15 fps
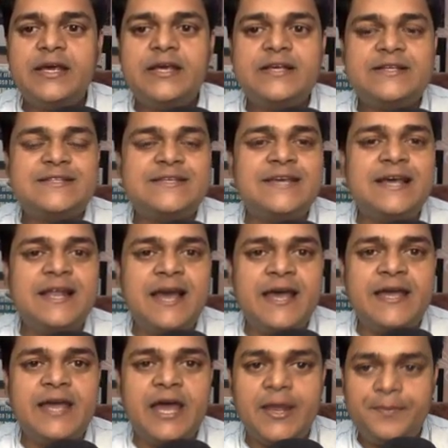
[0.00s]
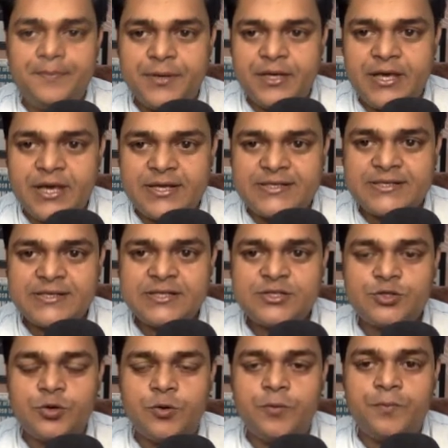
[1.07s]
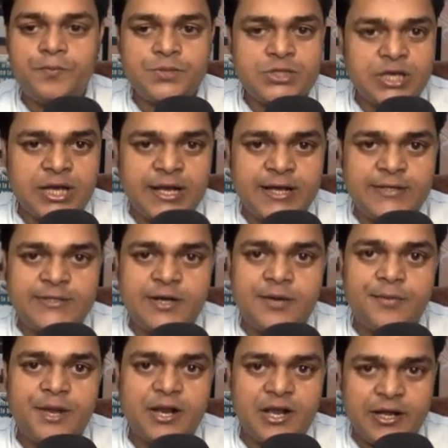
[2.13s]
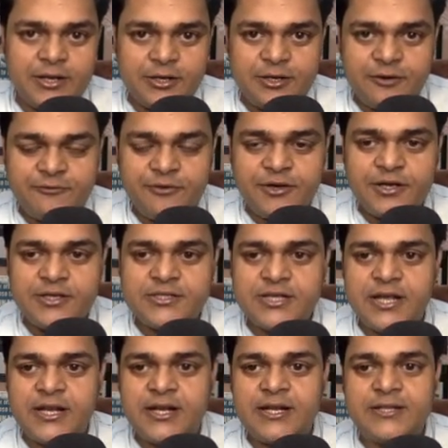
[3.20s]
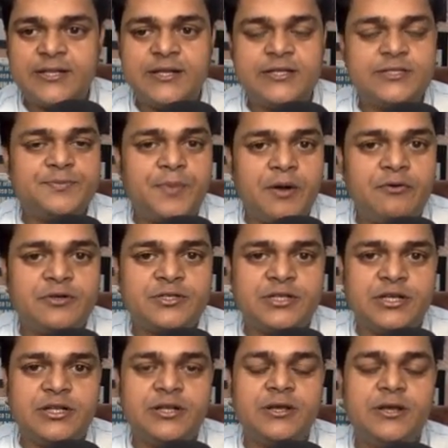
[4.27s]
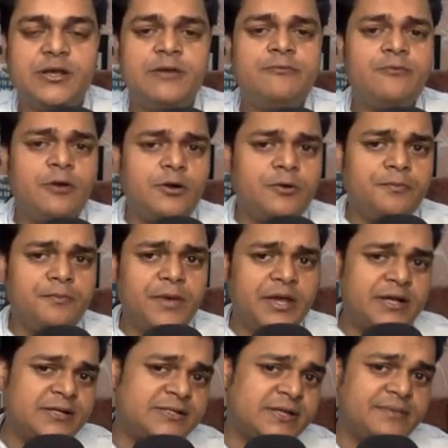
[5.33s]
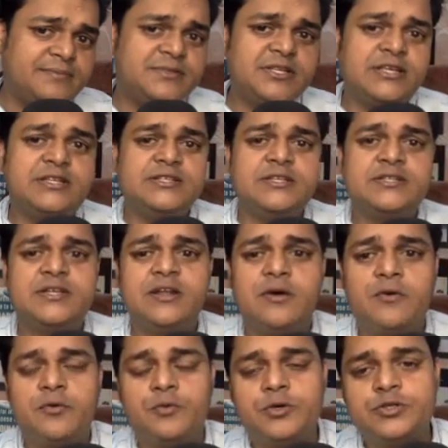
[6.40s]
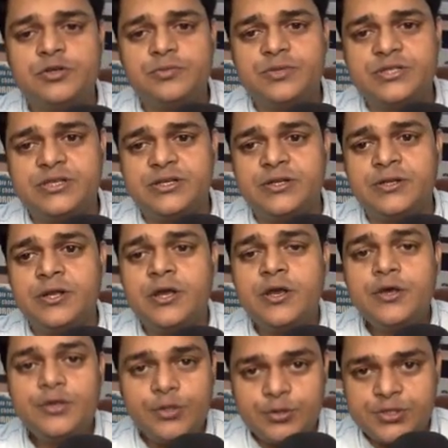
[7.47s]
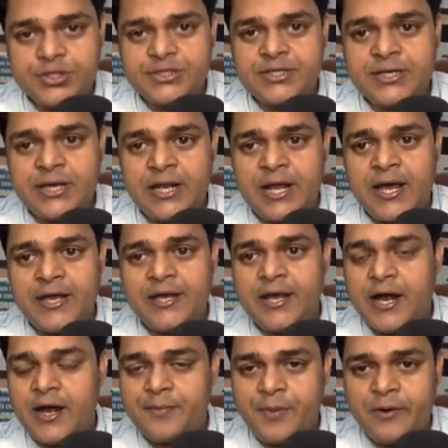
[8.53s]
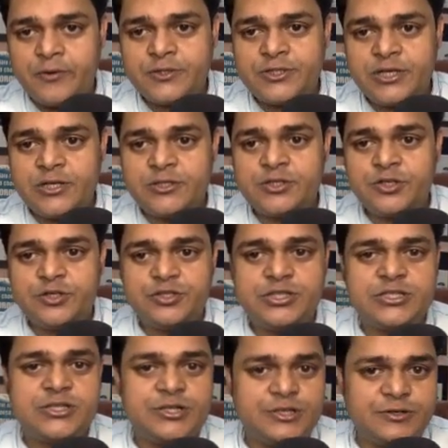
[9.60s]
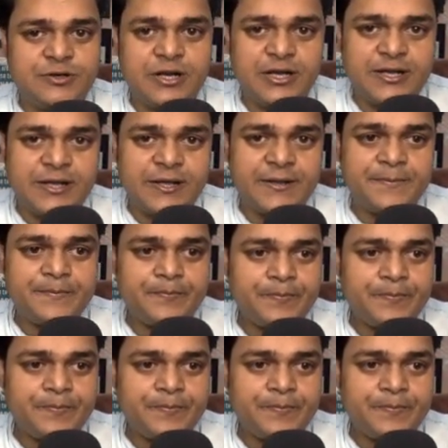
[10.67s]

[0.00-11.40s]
CLI and PS. So CLI is a command line interface and another is PowerShell. If you want to make some changes in our virtual machine using CLI or PowerShell, so you just need to click here.